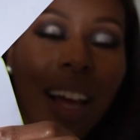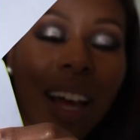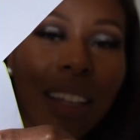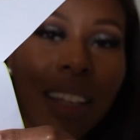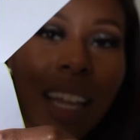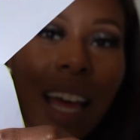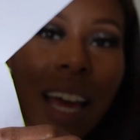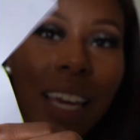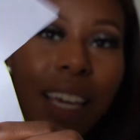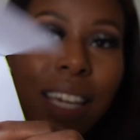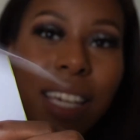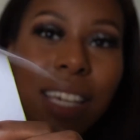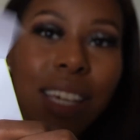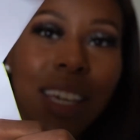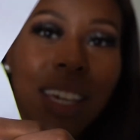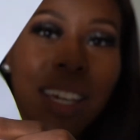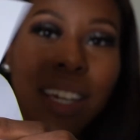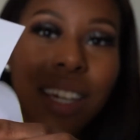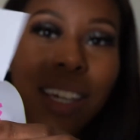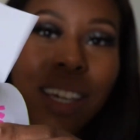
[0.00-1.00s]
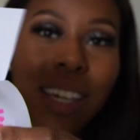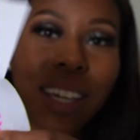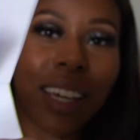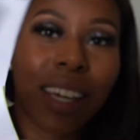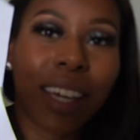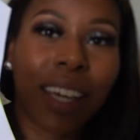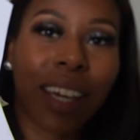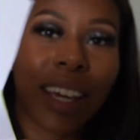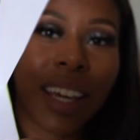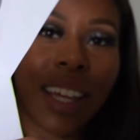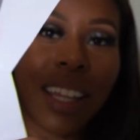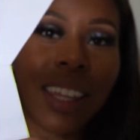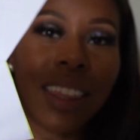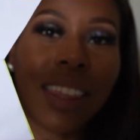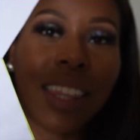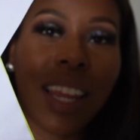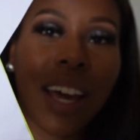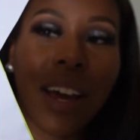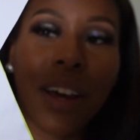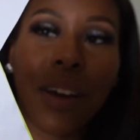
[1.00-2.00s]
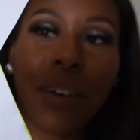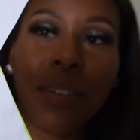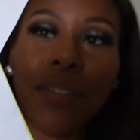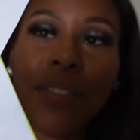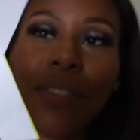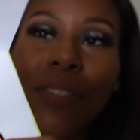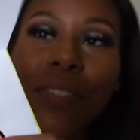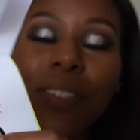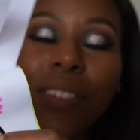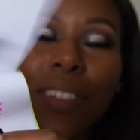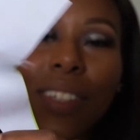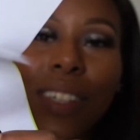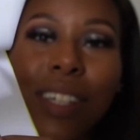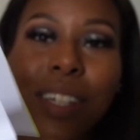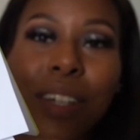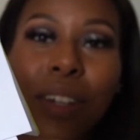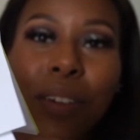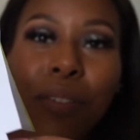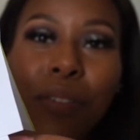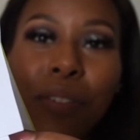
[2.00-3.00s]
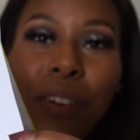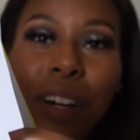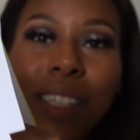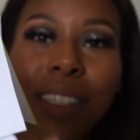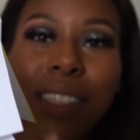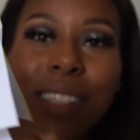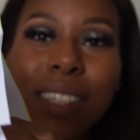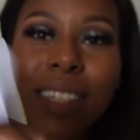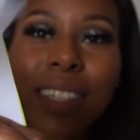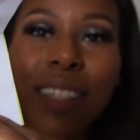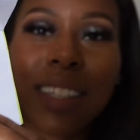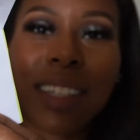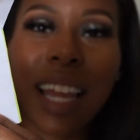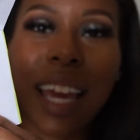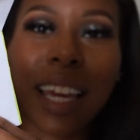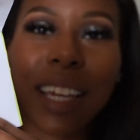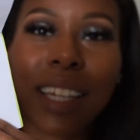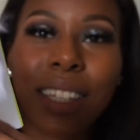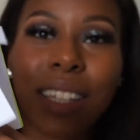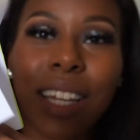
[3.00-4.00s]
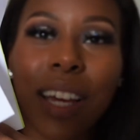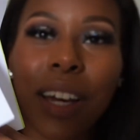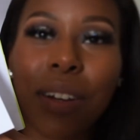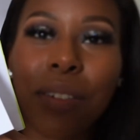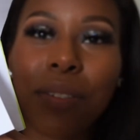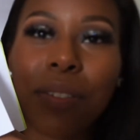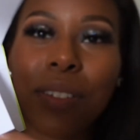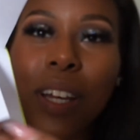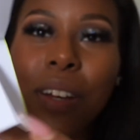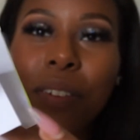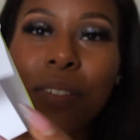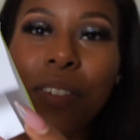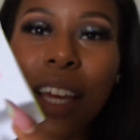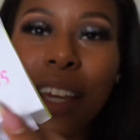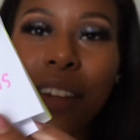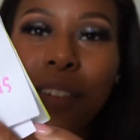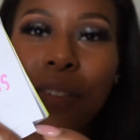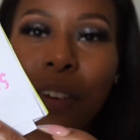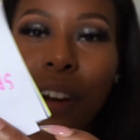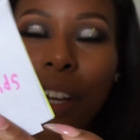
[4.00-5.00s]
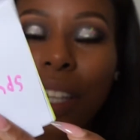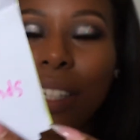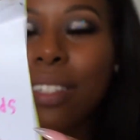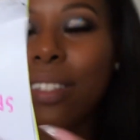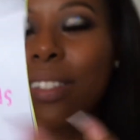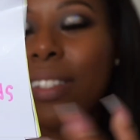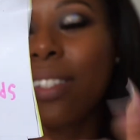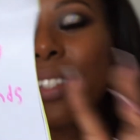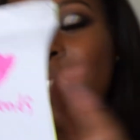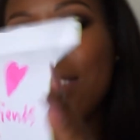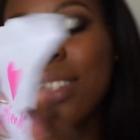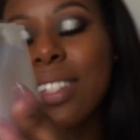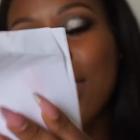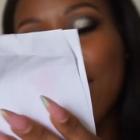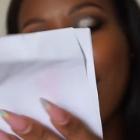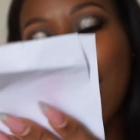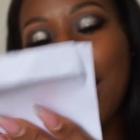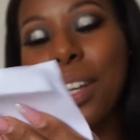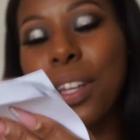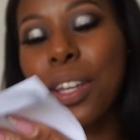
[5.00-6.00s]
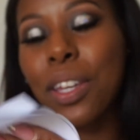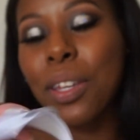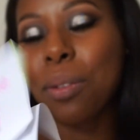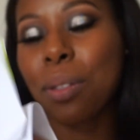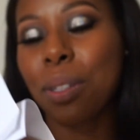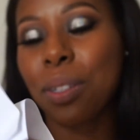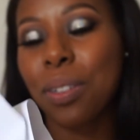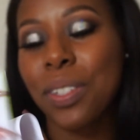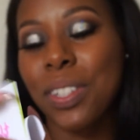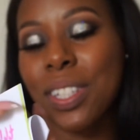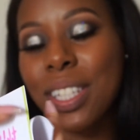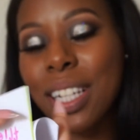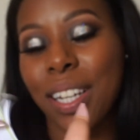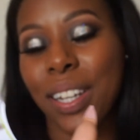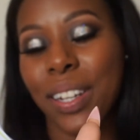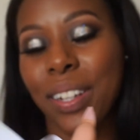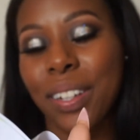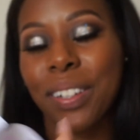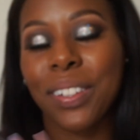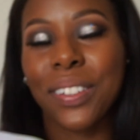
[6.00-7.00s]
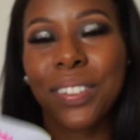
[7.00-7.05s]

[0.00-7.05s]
like love. Friends like love, love like friends, and a cute little sticker.